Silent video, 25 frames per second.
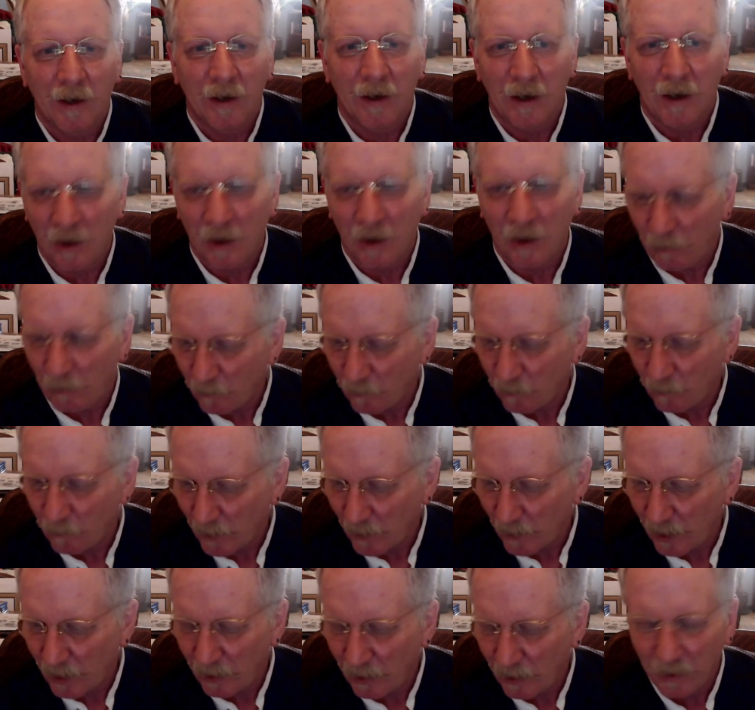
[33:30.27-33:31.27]

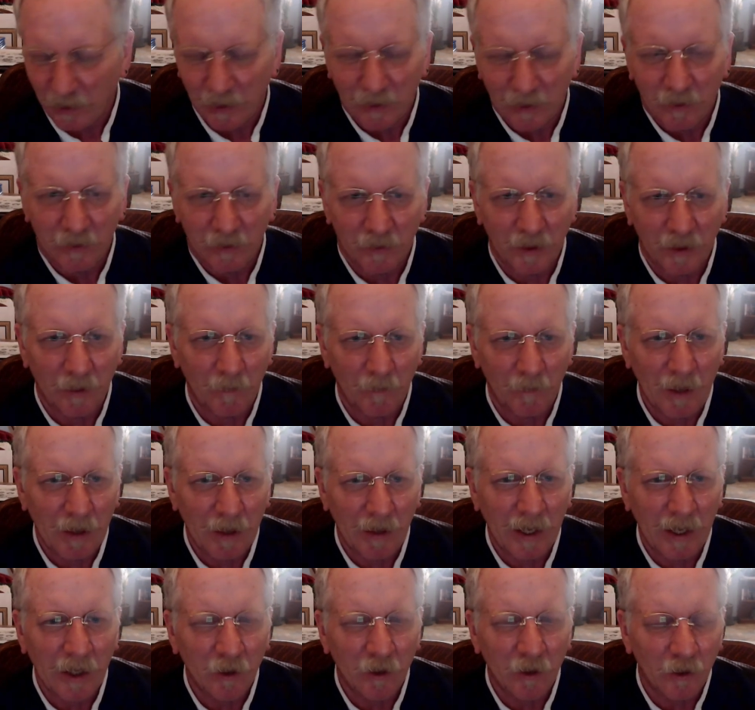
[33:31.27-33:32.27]

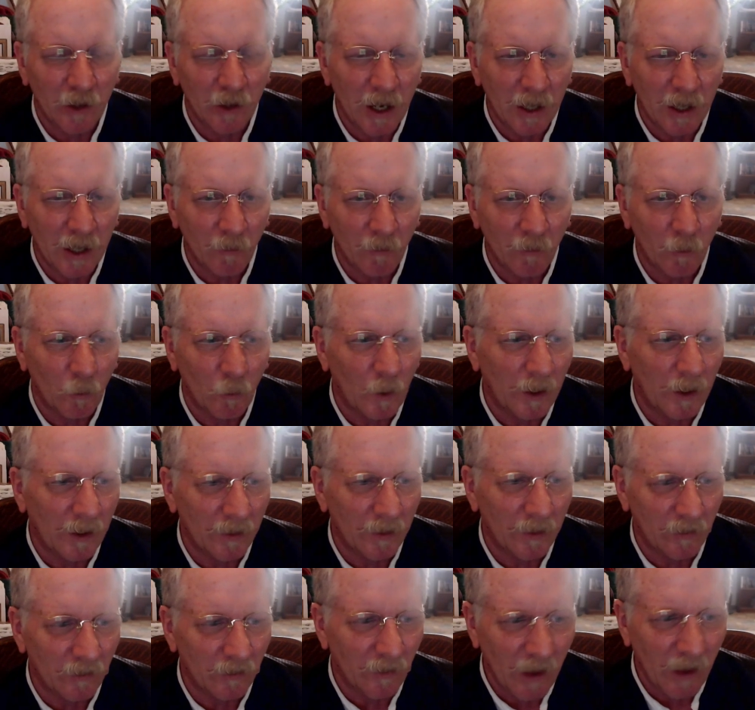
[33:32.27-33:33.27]
About 8 or 9 of them went
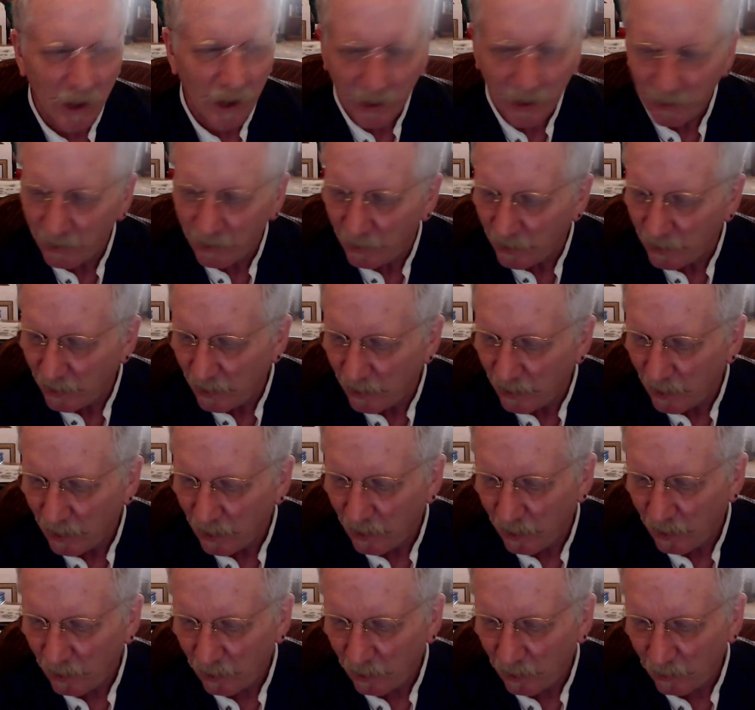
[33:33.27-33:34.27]
inside.
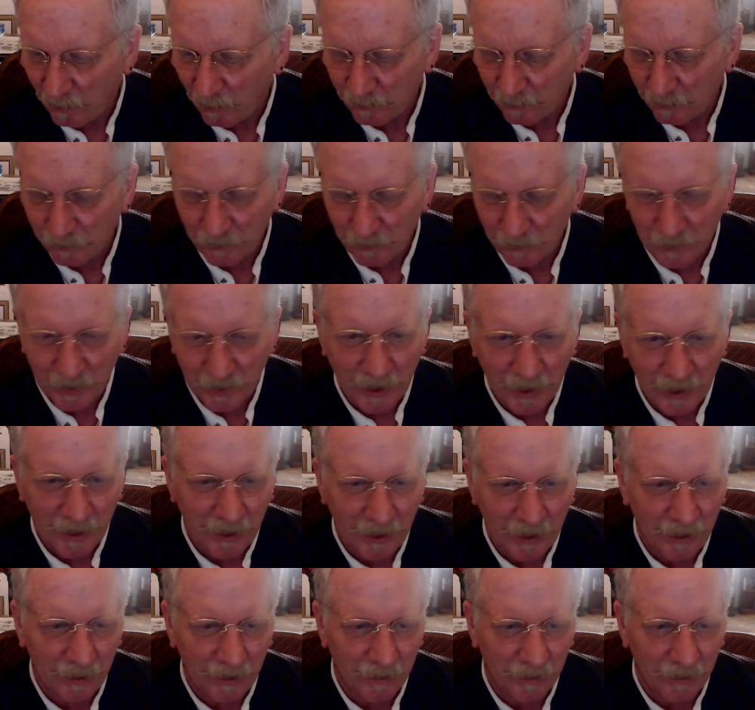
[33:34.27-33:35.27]

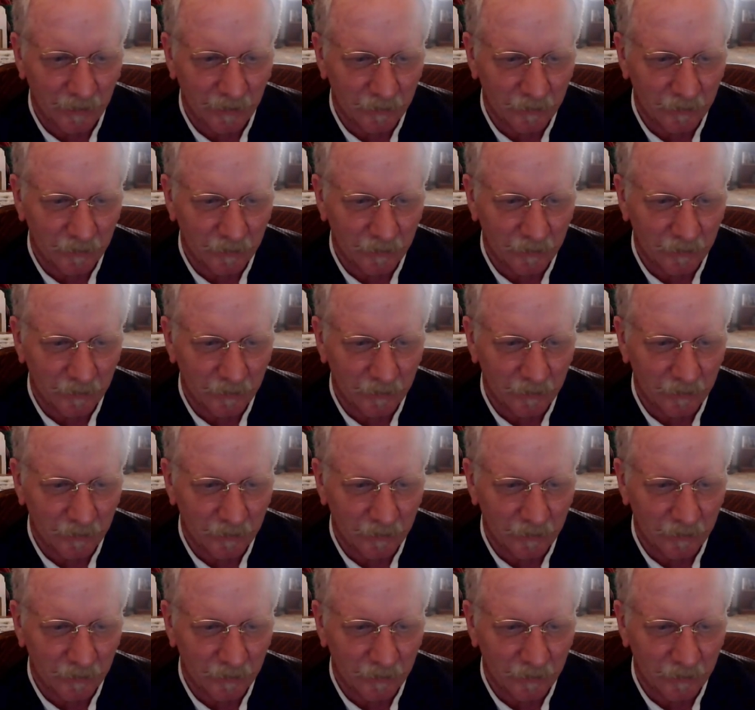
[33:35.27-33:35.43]
They